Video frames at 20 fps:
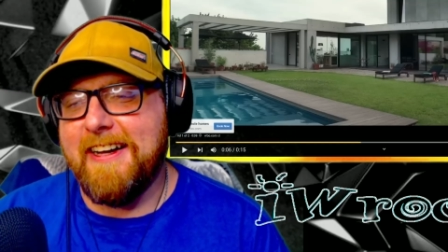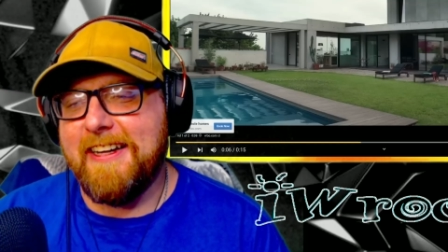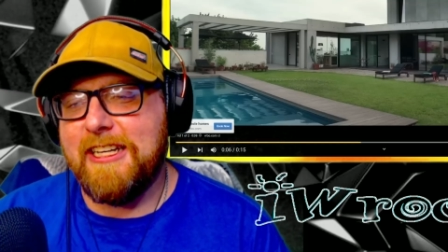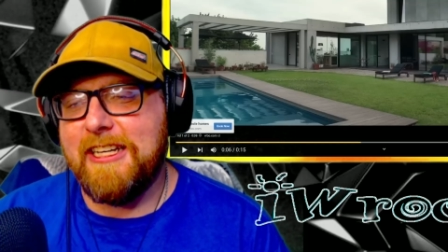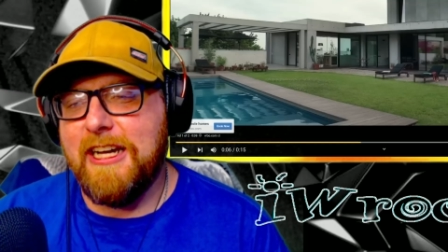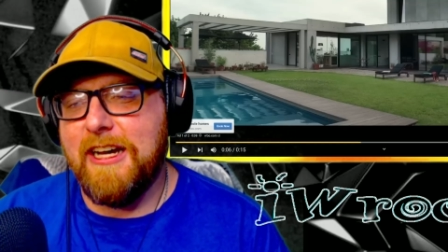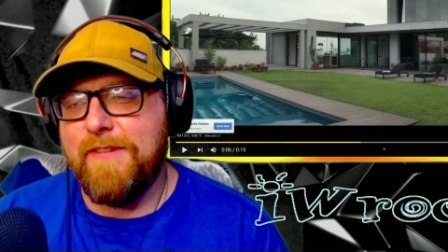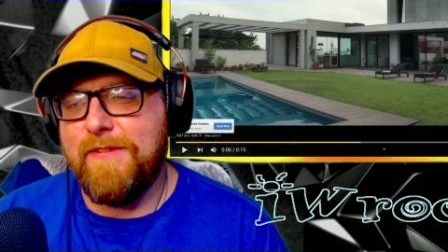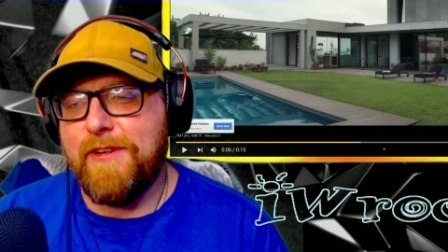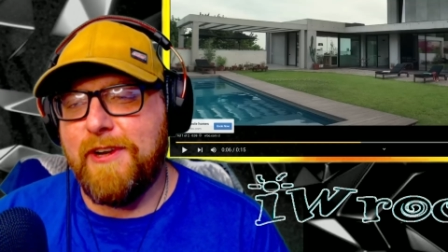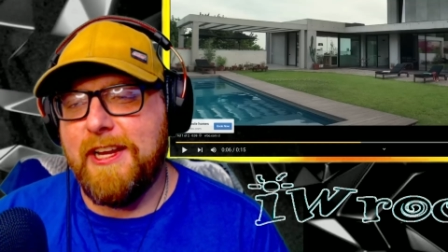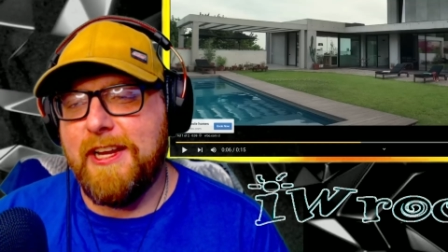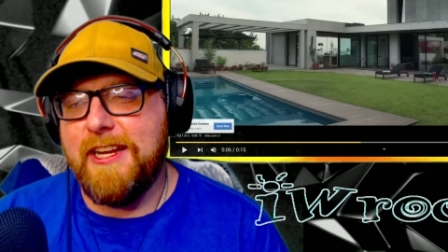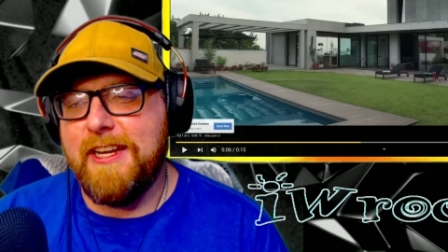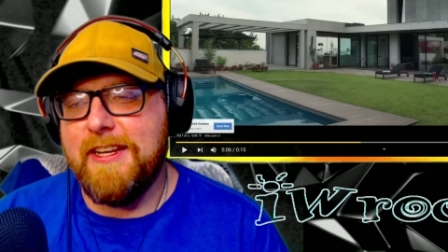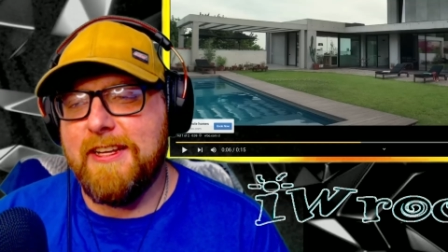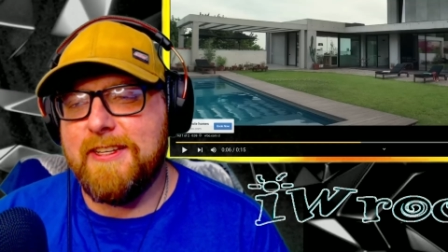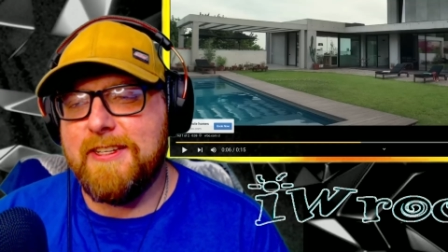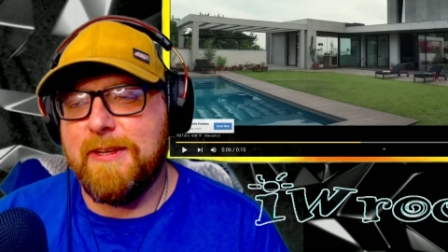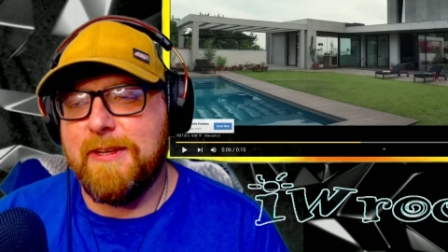
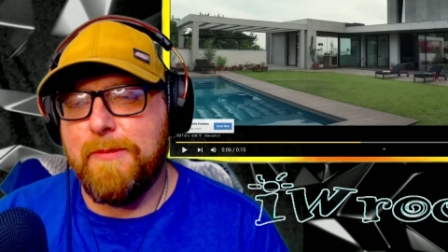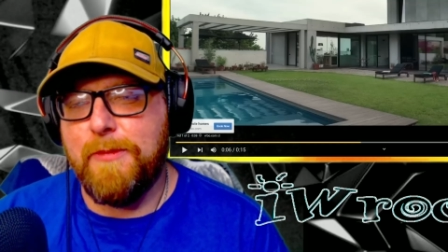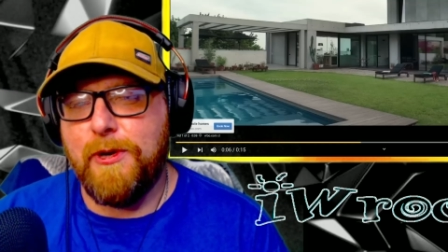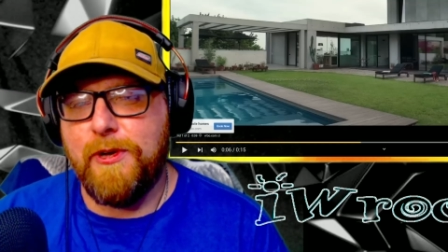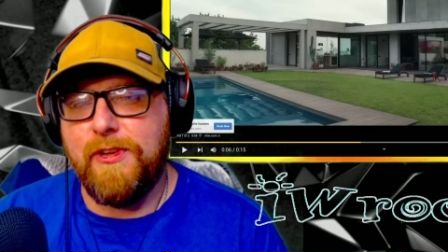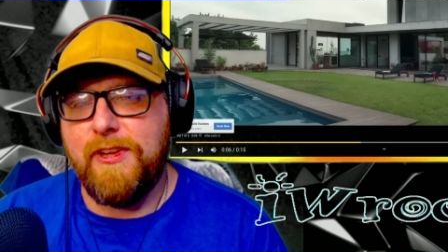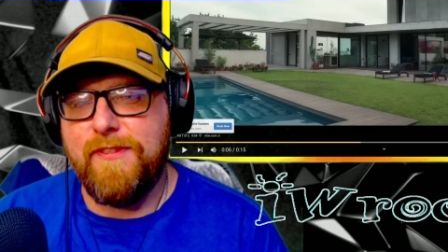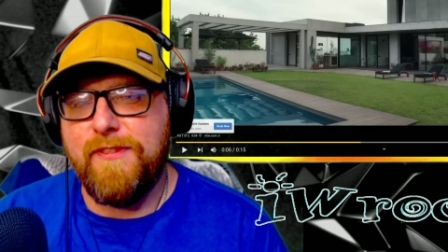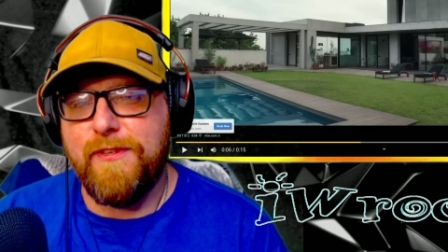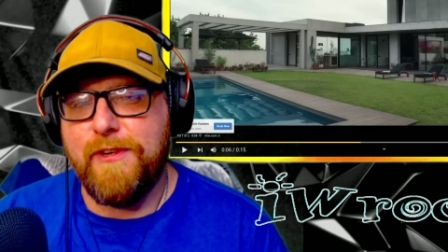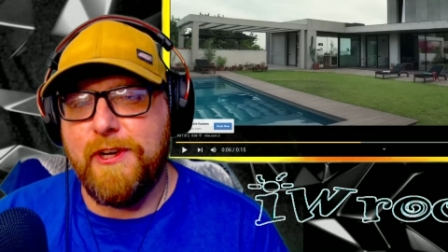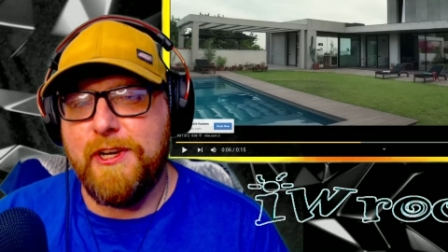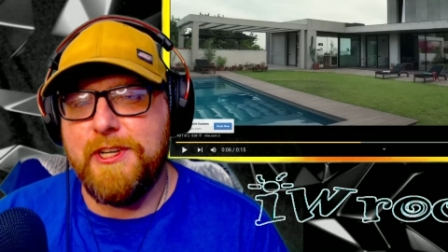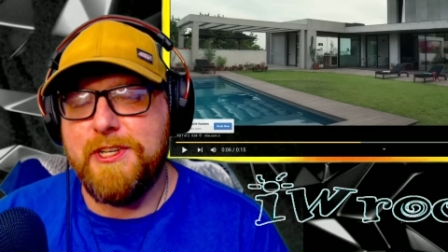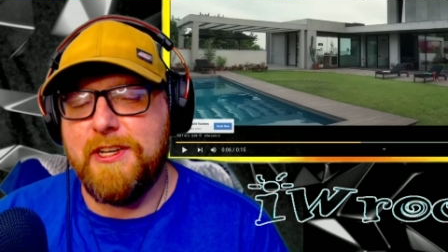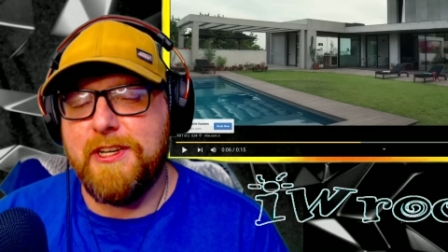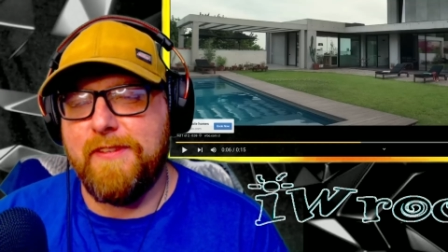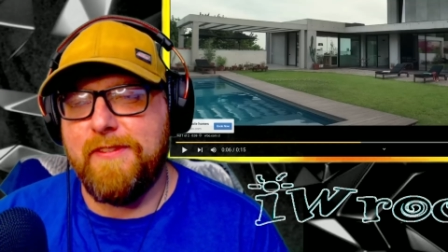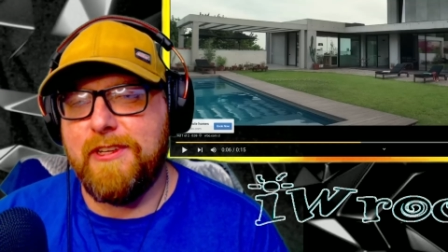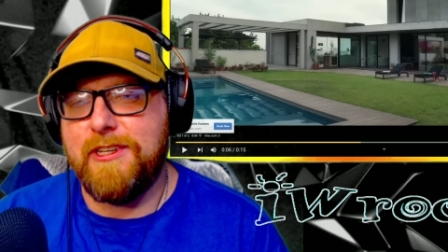covering some early
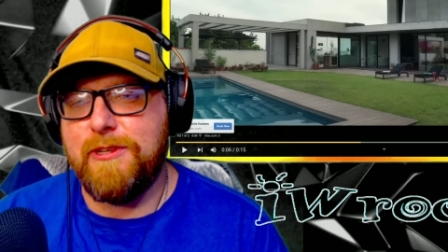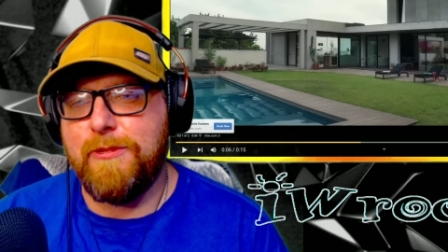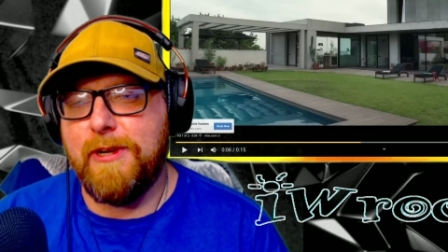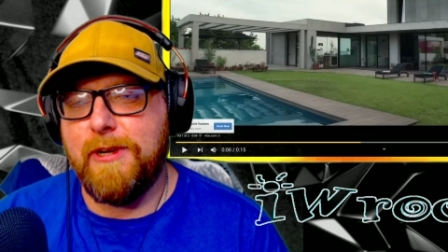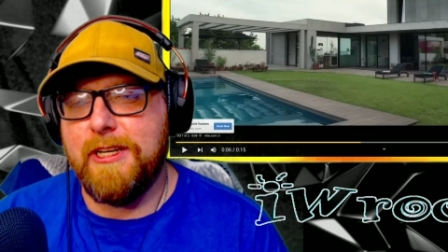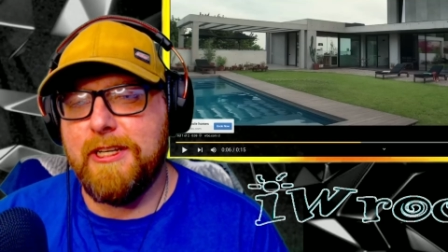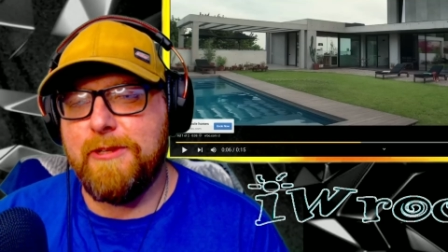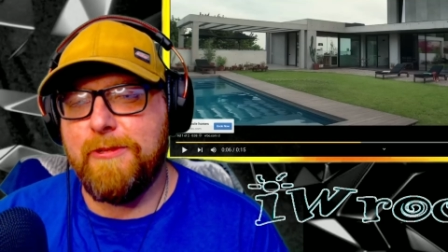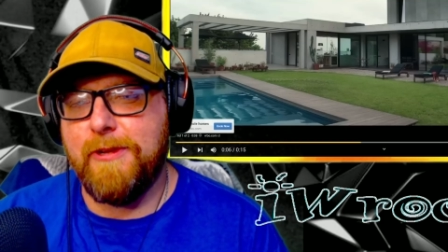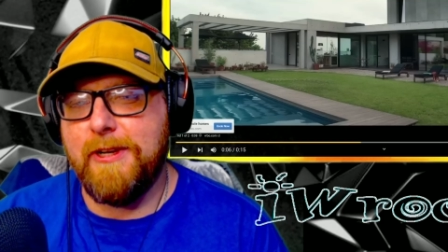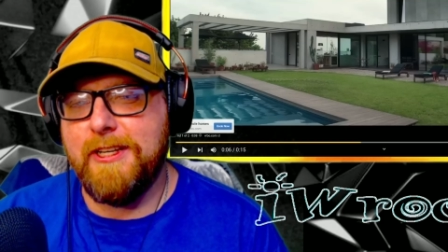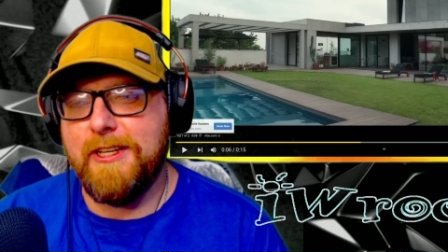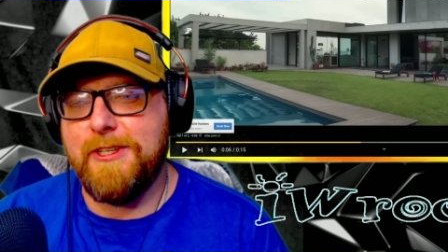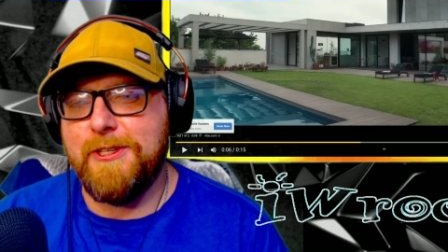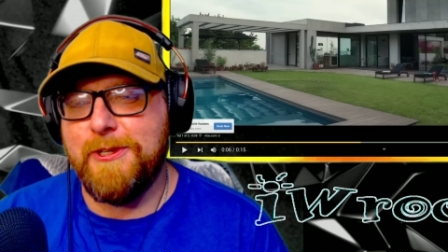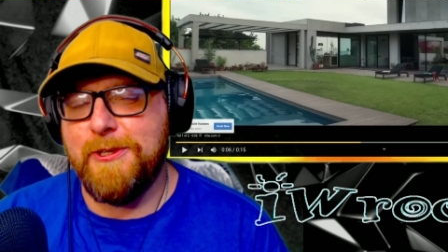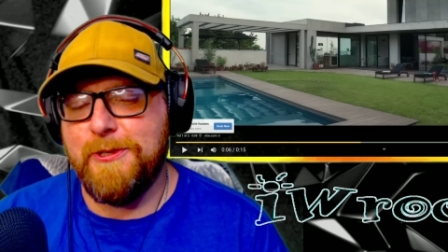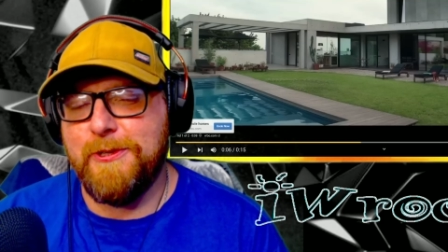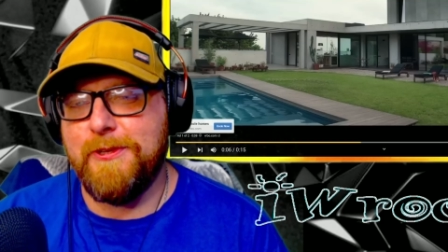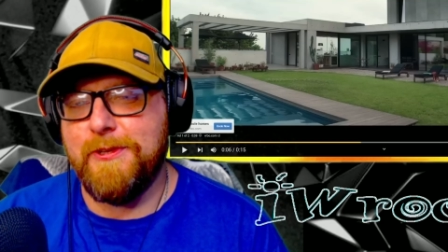footage of the
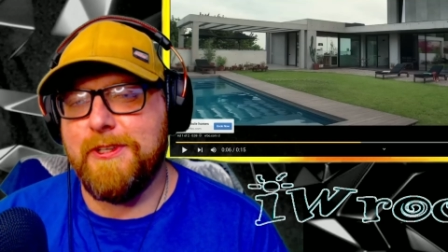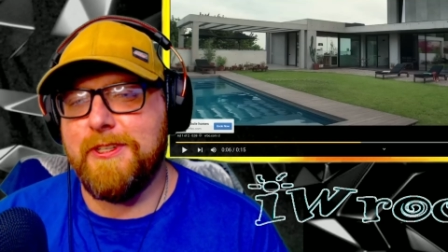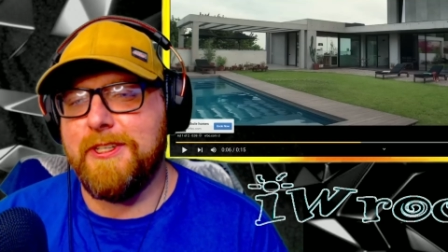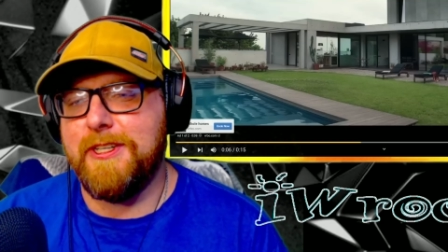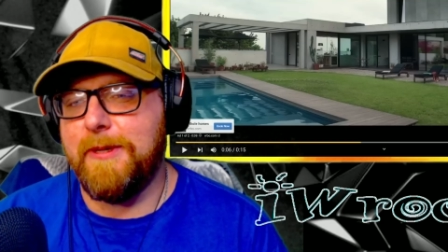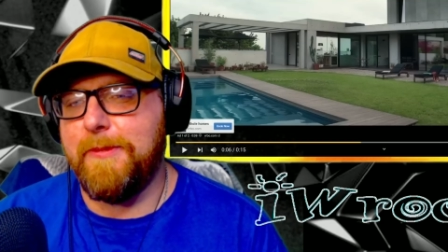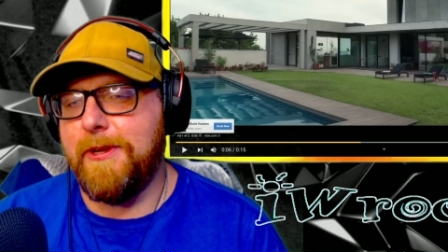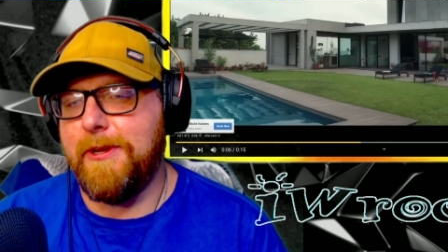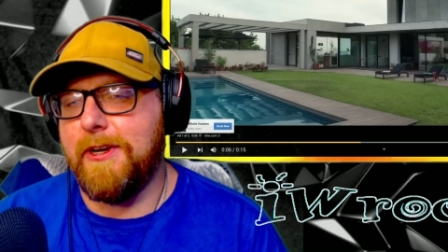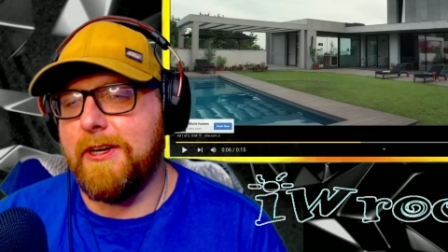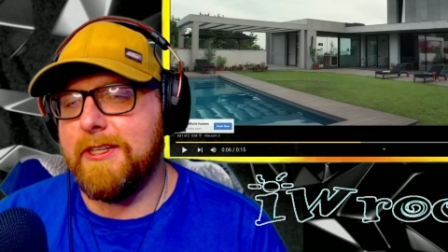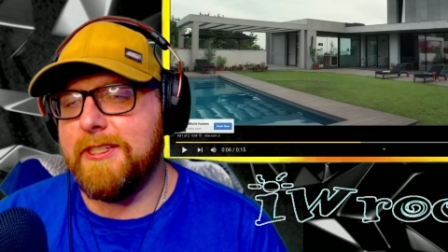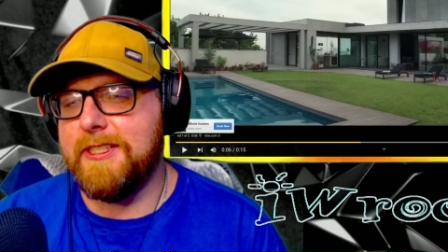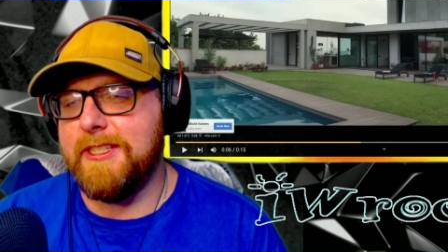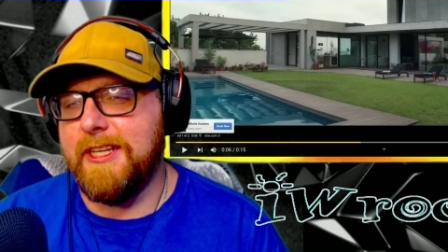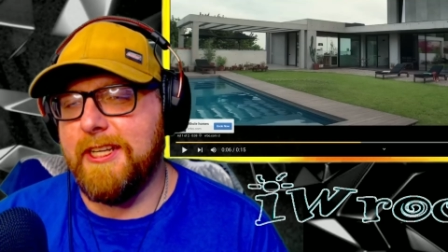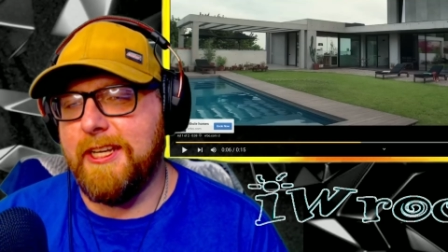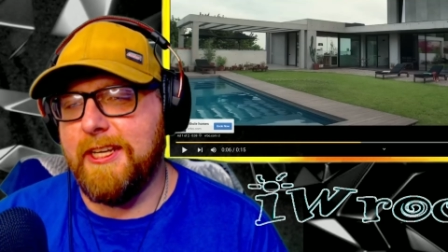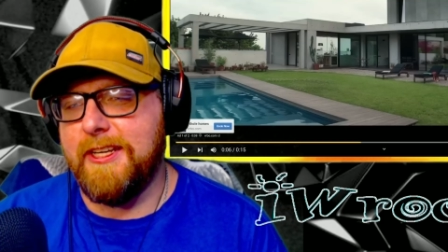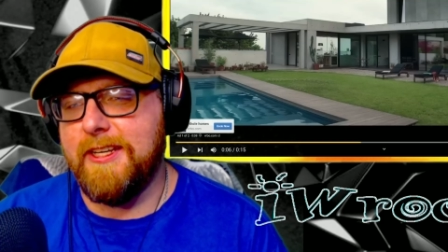2022
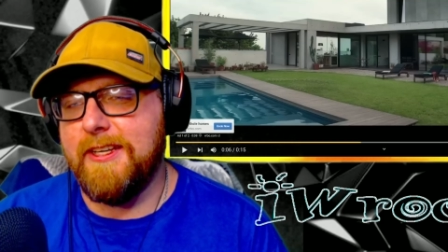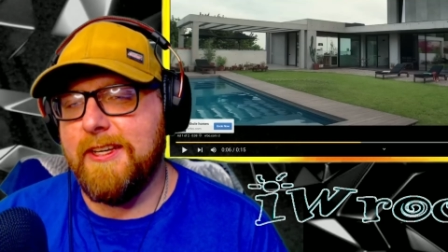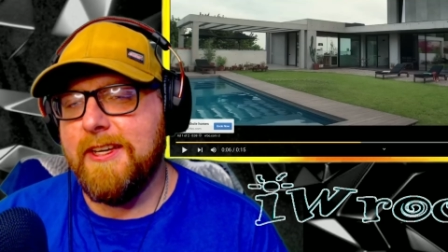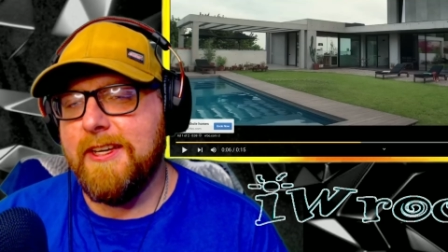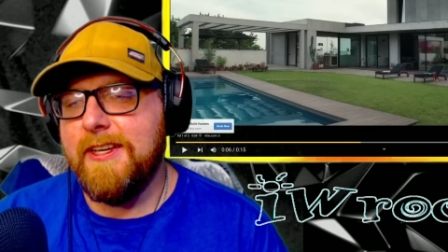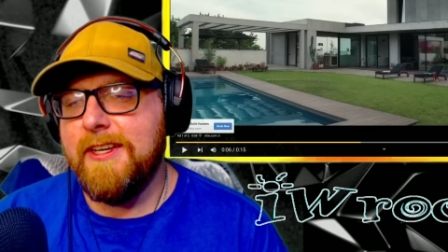WRC